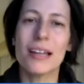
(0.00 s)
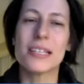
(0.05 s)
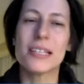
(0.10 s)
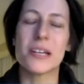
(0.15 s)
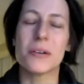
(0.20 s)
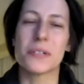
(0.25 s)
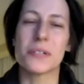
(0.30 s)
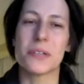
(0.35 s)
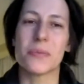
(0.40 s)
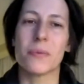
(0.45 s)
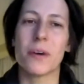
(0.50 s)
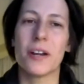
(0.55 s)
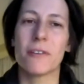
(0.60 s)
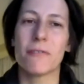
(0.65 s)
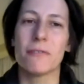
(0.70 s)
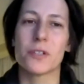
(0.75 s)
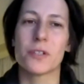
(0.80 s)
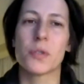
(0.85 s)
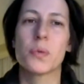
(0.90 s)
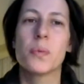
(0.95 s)
And so it's a
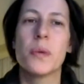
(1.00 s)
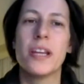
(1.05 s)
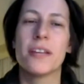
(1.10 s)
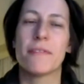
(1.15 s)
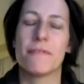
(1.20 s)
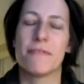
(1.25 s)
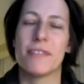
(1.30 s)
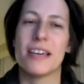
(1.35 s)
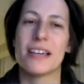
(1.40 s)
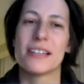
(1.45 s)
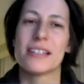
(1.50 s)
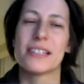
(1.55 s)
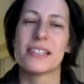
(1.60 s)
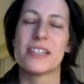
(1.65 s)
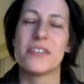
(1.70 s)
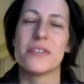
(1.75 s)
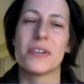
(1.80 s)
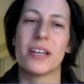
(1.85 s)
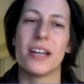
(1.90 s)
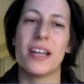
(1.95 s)
wonderful suite of things
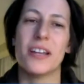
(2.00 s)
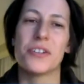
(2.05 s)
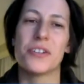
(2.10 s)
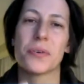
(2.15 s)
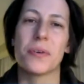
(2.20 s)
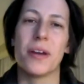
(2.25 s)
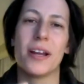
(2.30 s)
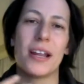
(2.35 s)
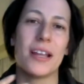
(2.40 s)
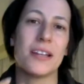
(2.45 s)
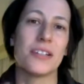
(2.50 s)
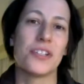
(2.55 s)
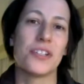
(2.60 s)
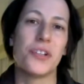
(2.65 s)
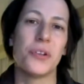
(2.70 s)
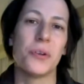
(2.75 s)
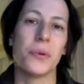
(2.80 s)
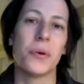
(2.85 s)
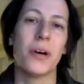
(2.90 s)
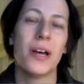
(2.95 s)
that you can integrate
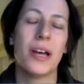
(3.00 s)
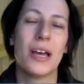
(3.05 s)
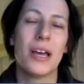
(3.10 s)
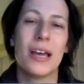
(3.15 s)
into